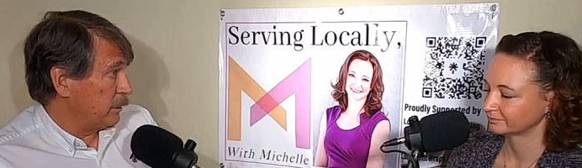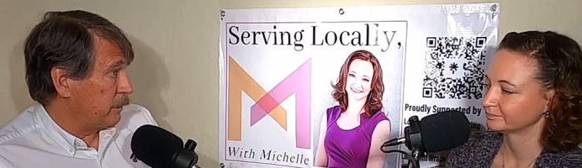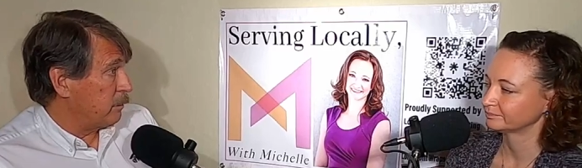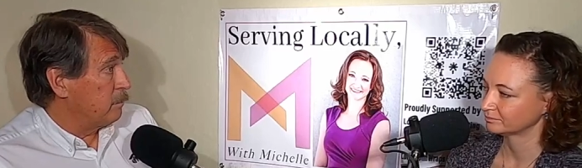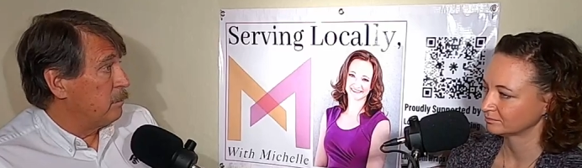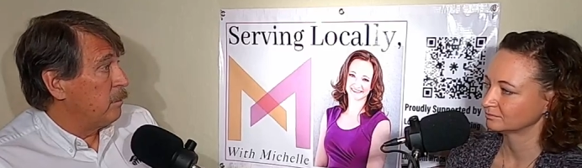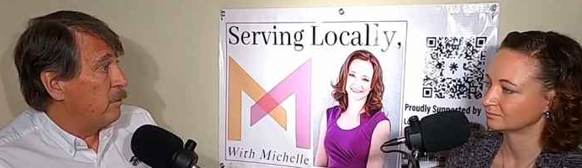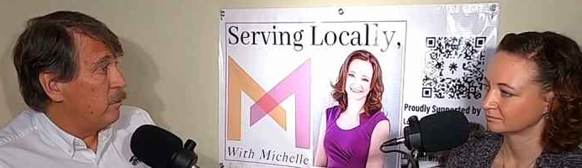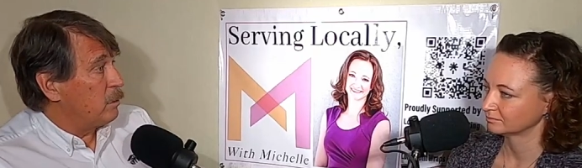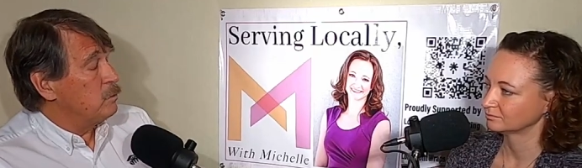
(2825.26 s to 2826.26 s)
Speaker 1: a year.
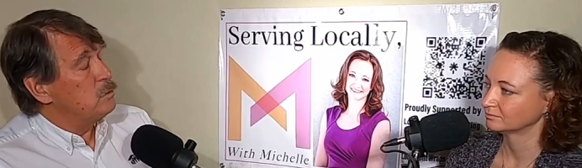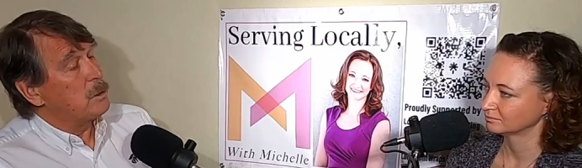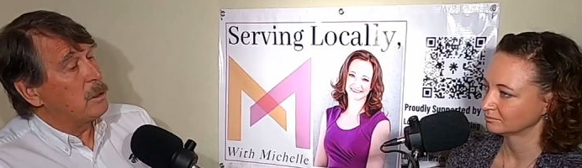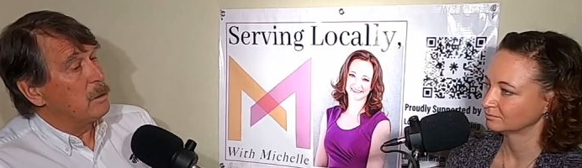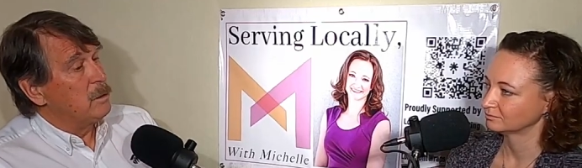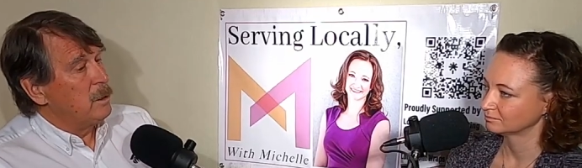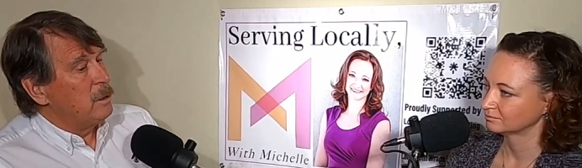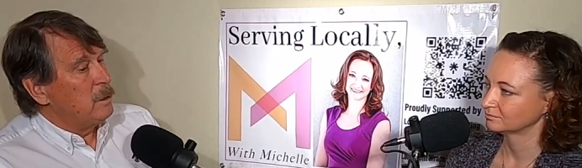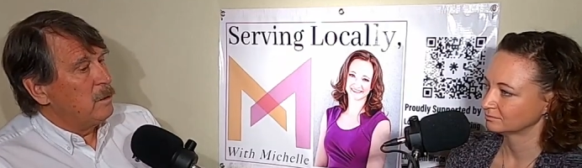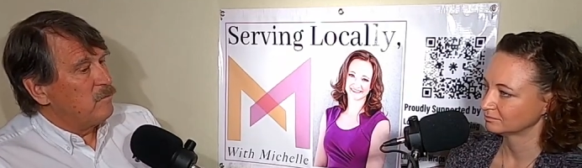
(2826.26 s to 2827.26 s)
Those are
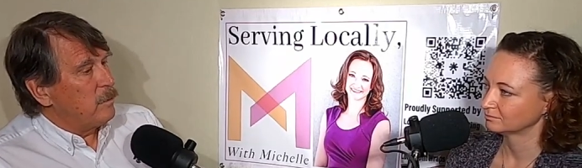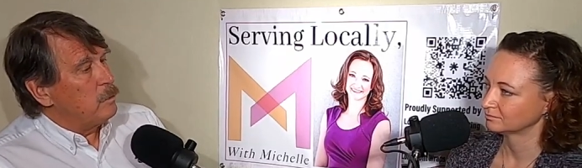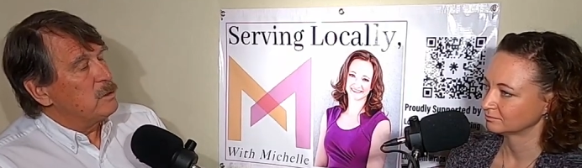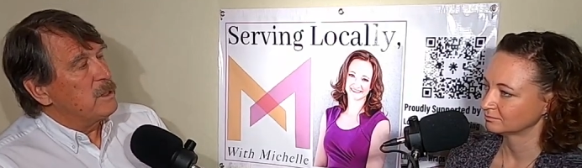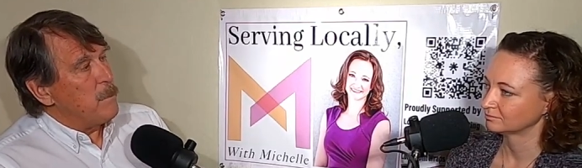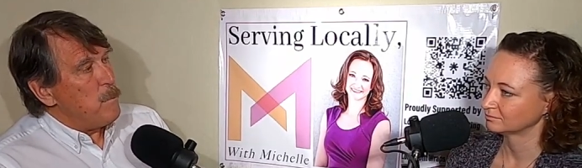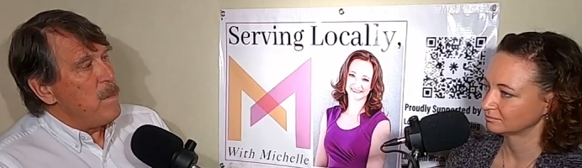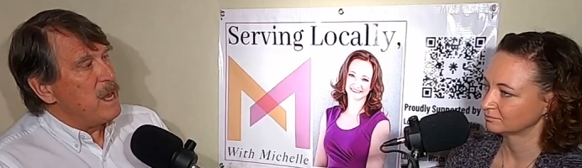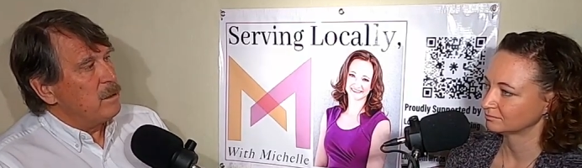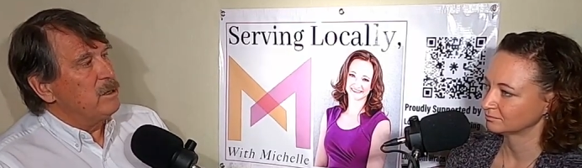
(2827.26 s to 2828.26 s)
folks that
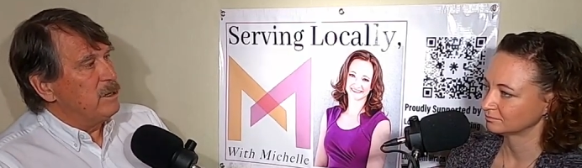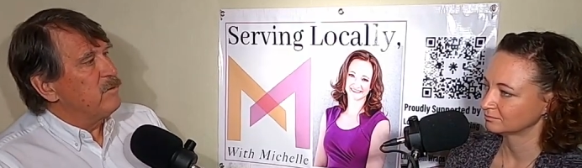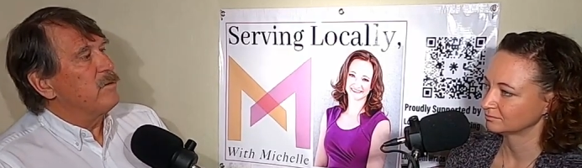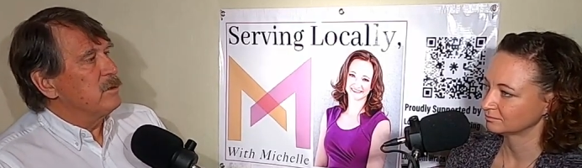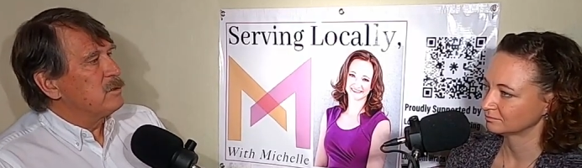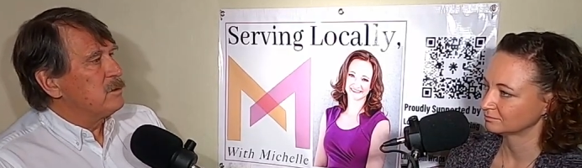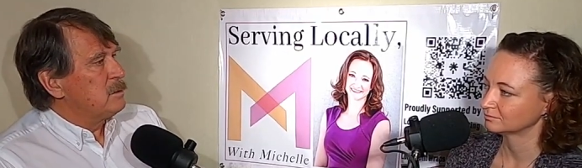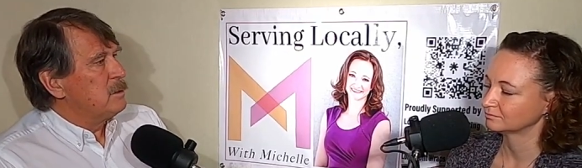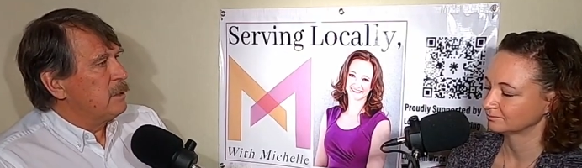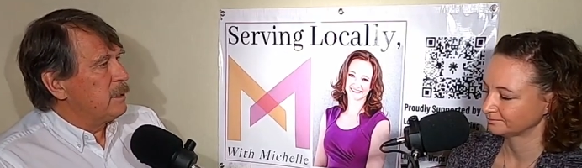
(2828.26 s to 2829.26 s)
make the
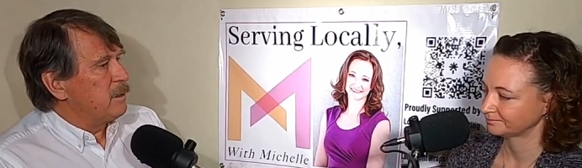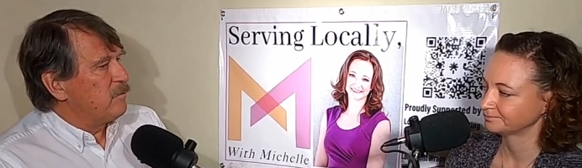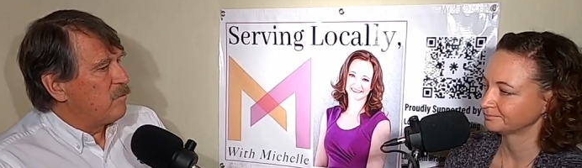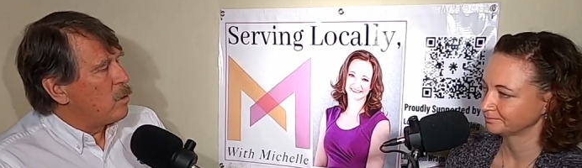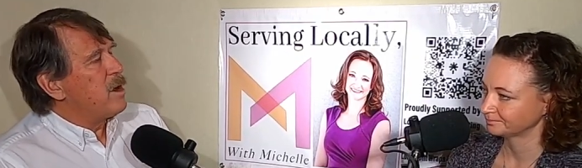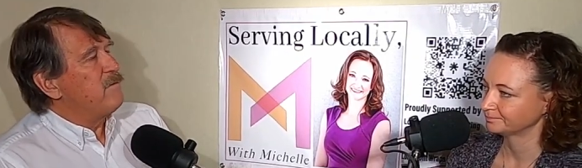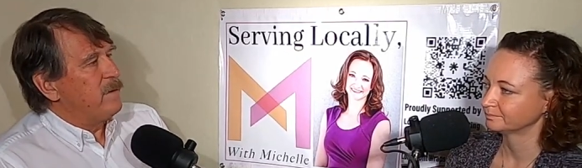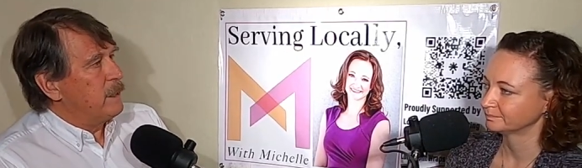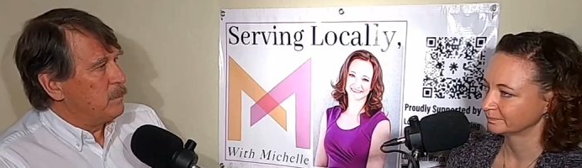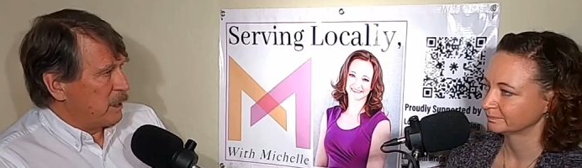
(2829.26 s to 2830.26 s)
difference uh, for our
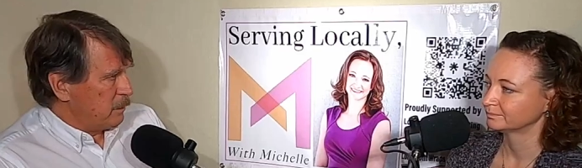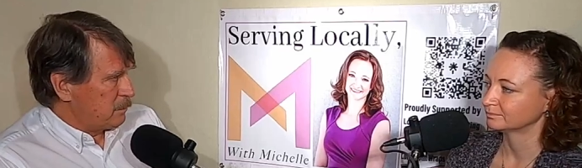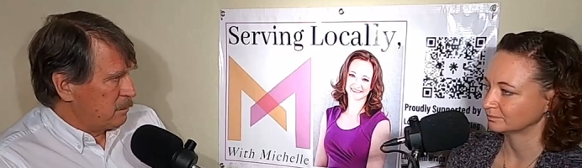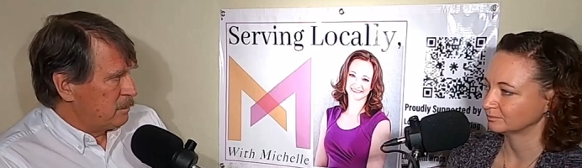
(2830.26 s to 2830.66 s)
families.